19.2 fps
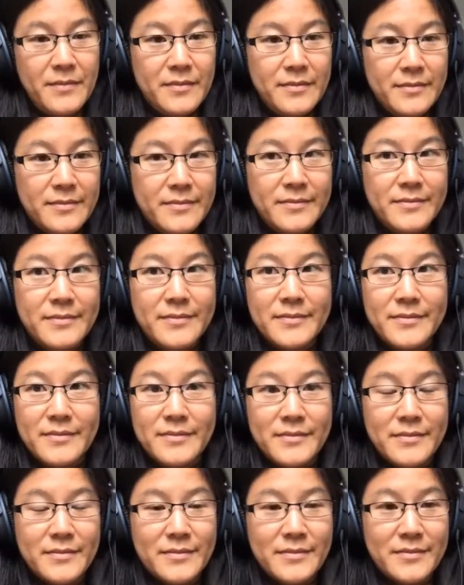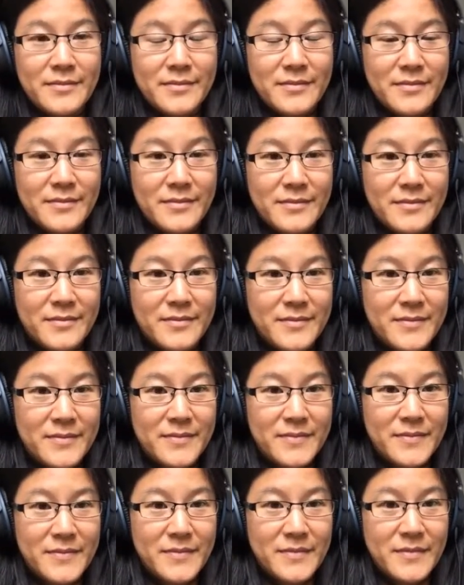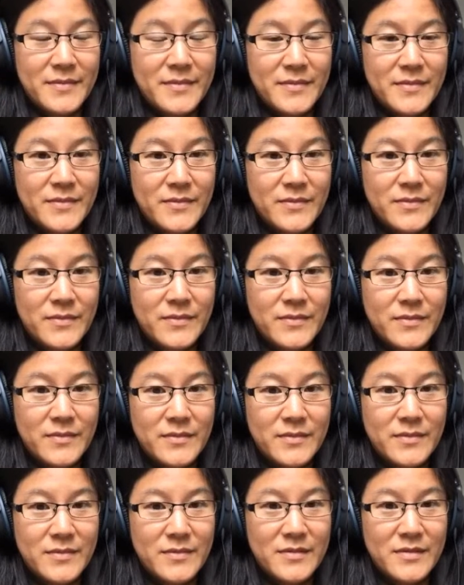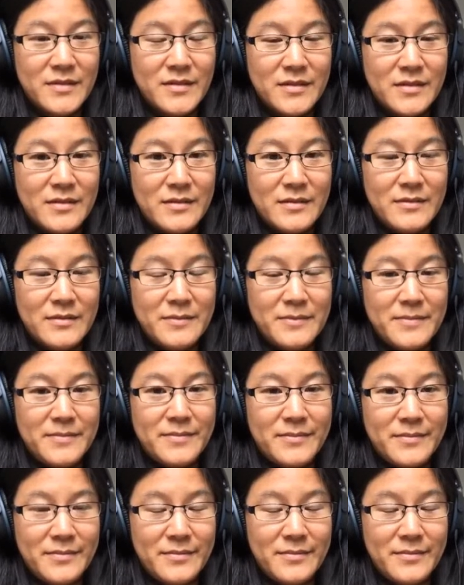The person shown says nothing.